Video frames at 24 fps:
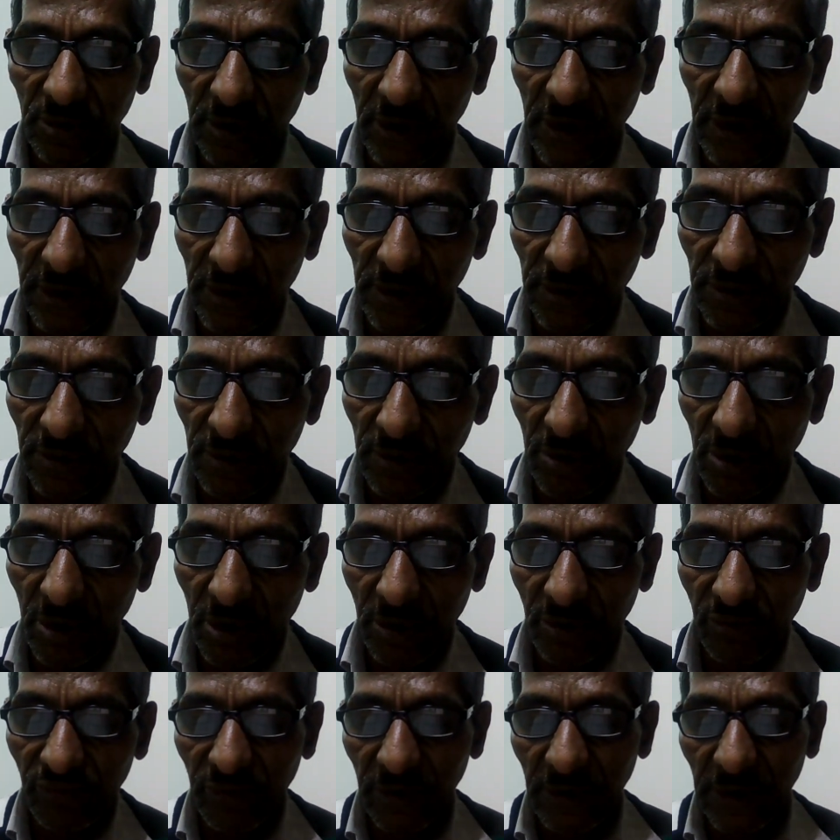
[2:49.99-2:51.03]
and is
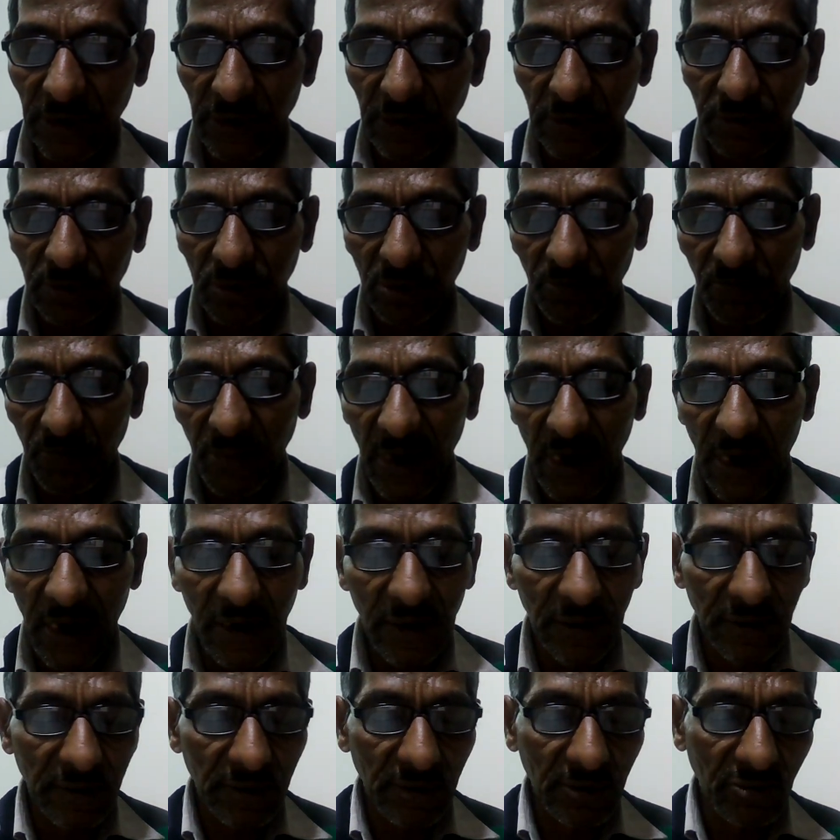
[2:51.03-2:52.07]
not willing to
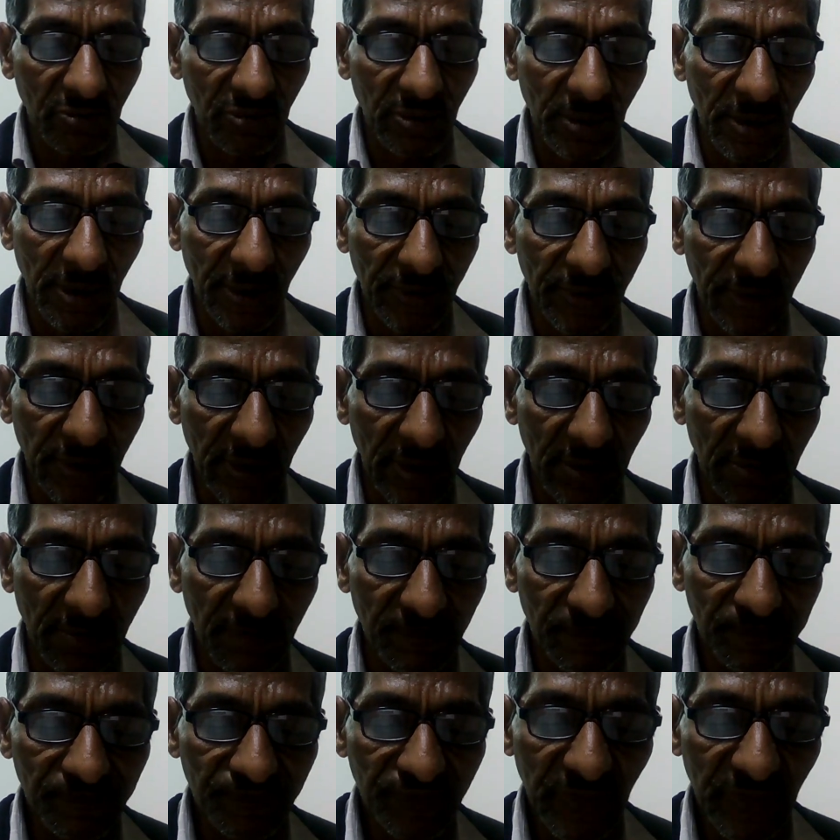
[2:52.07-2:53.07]
part with the same